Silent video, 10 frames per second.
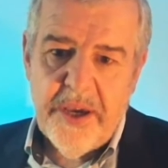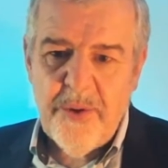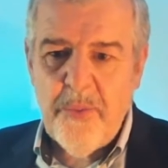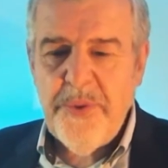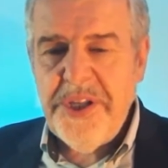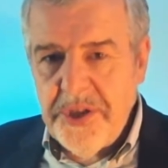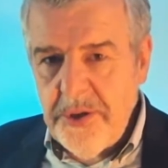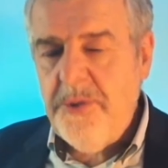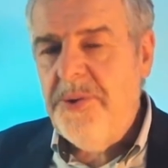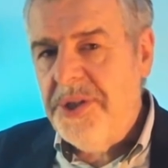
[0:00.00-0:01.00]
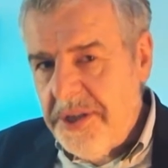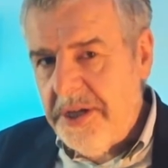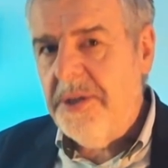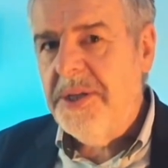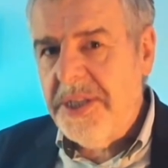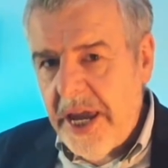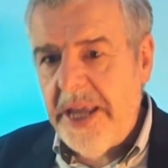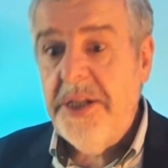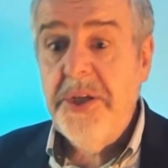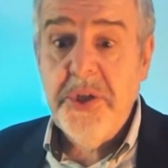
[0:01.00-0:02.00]
that we do still
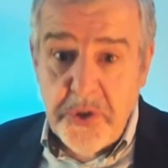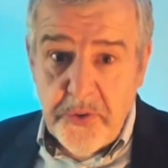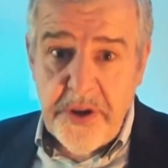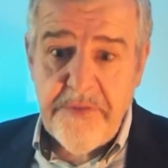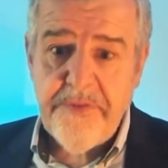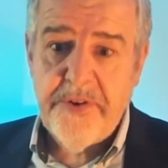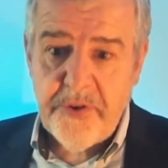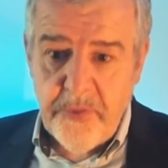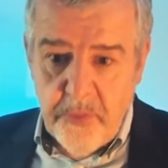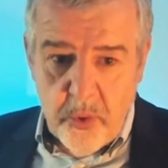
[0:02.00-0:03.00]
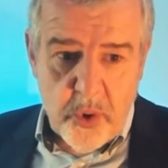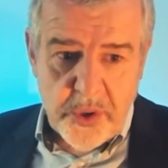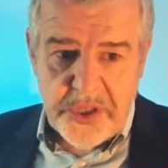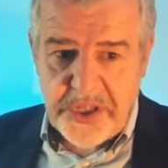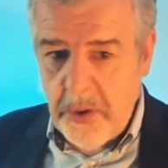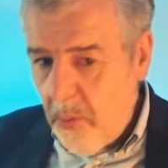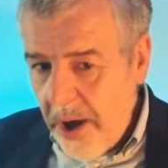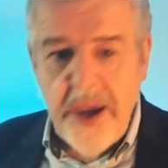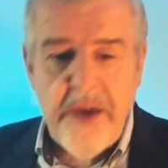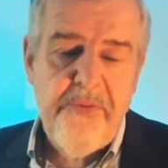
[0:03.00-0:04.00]
tend to drift towards a
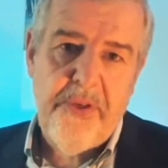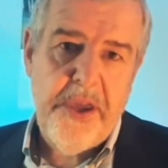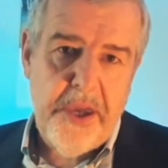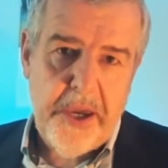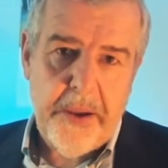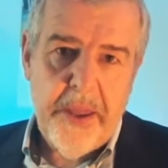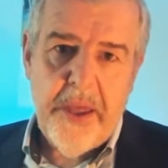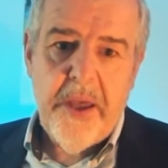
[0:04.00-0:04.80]
way of thinking